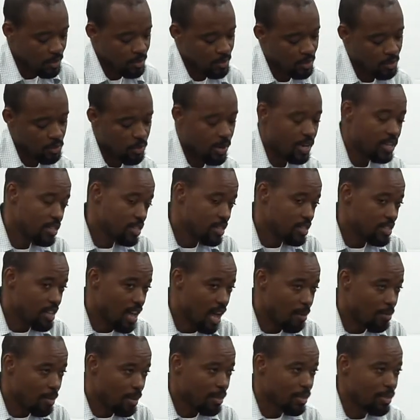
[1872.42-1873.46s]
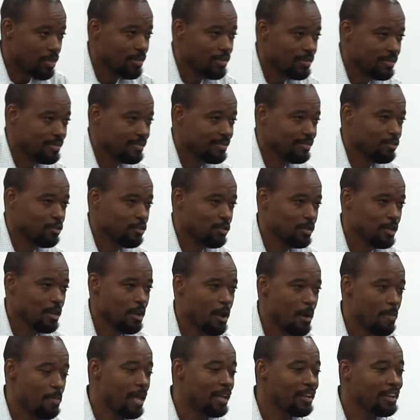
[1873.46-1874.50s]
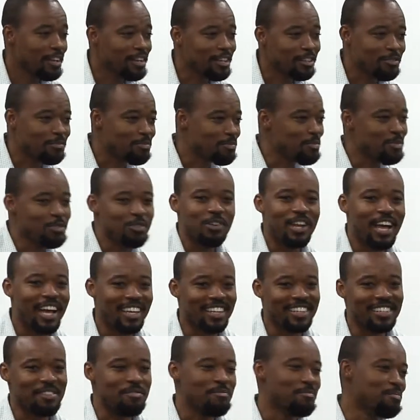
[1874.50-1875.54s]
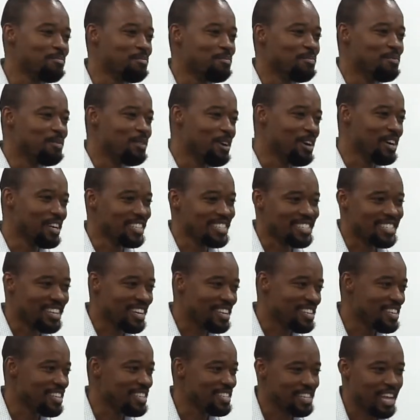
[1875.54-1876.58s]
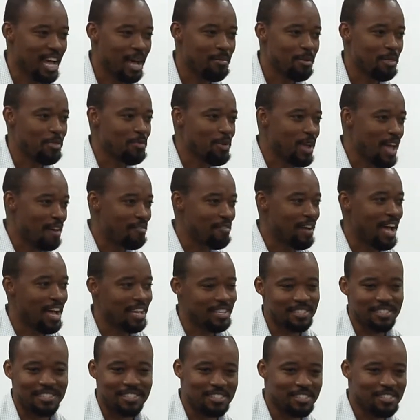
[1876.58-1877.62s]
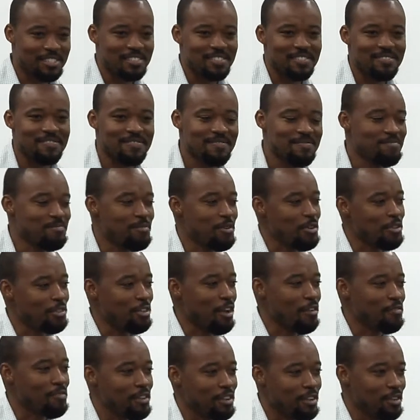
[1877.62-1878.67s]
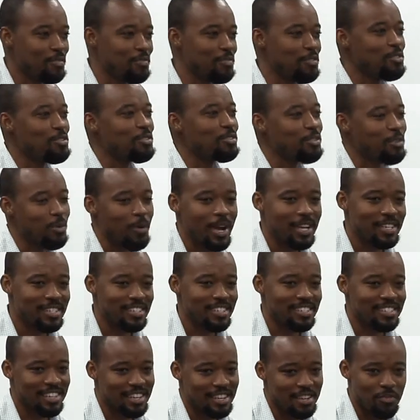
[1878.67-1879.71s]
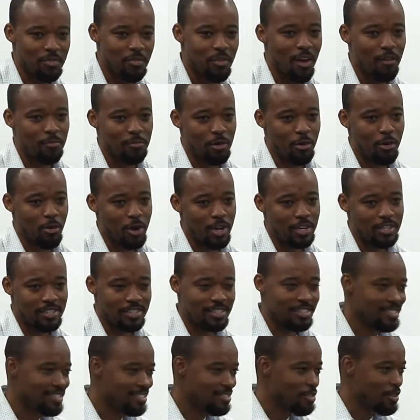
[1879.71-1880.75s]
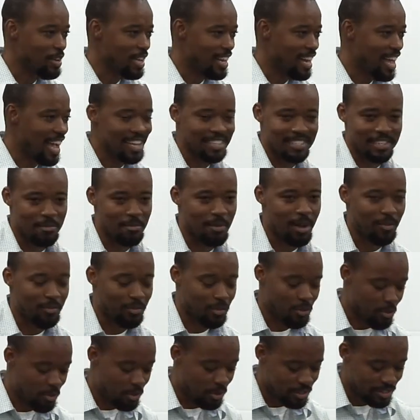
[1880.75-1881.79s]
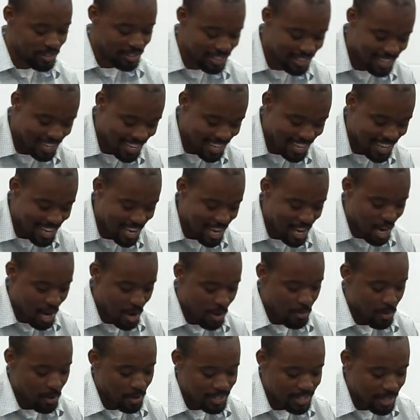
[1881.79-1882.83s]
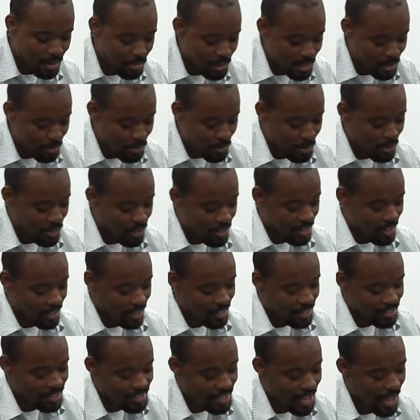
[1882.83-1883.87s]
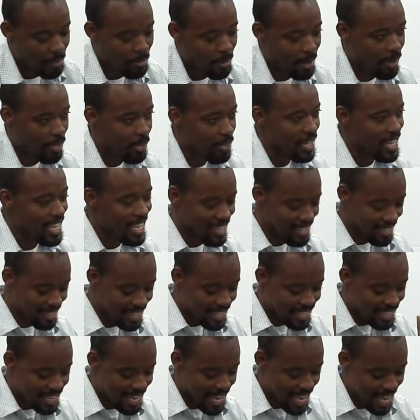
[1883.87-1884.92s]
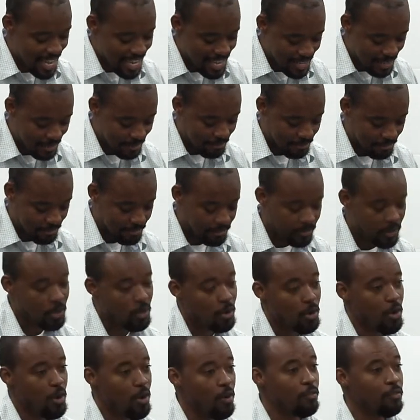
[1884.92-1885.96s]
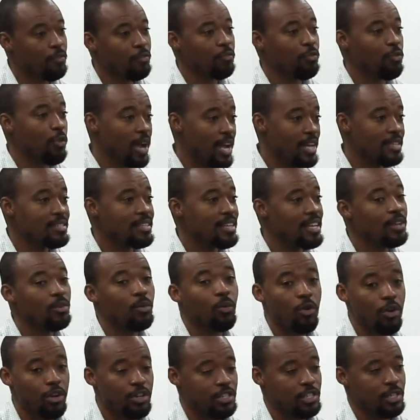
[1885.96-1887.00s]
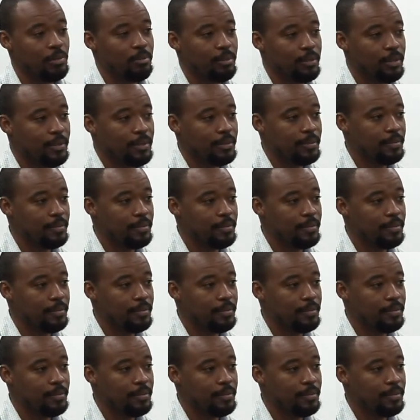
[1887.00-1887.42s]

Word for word: So, what is the Sabbath? I'm not going to do like a long study on Sabbath. We have asked Brother Tawfiq a few questions, and if you have more questions, you can ask him afterwards. But simply put, Sabbath is a day of rest and worship.